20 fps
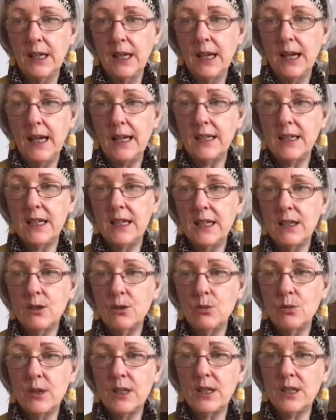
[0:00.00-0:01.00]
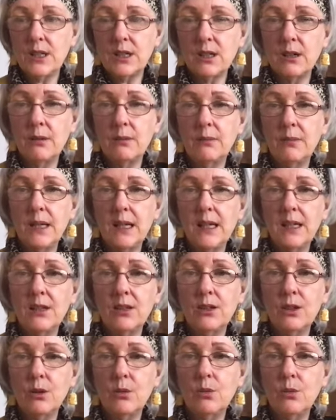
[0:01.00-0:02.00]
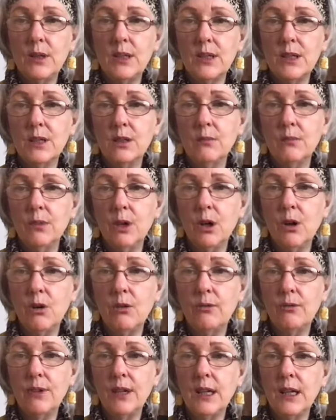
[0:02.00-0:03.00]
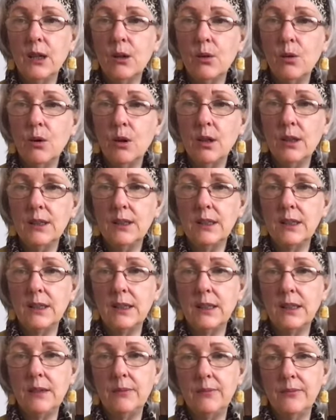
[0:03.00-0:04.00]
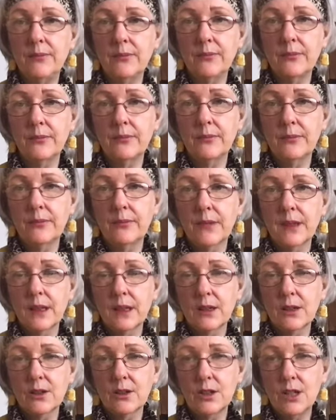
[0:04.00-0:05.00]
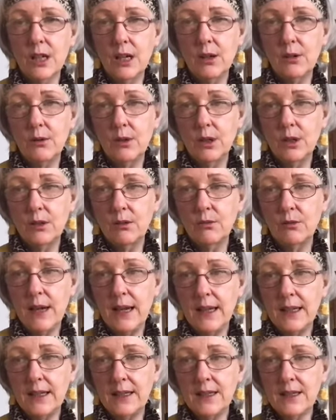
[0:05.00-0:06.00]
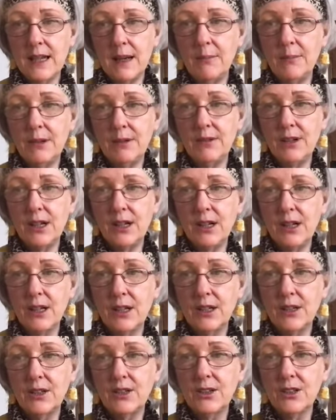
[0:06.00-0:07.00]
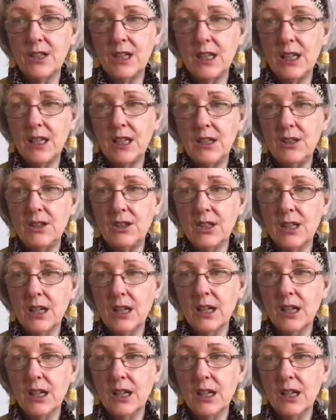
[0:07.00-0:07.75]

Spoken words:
And his wisdom is the wisdom of equality. So Ratnasambhava sees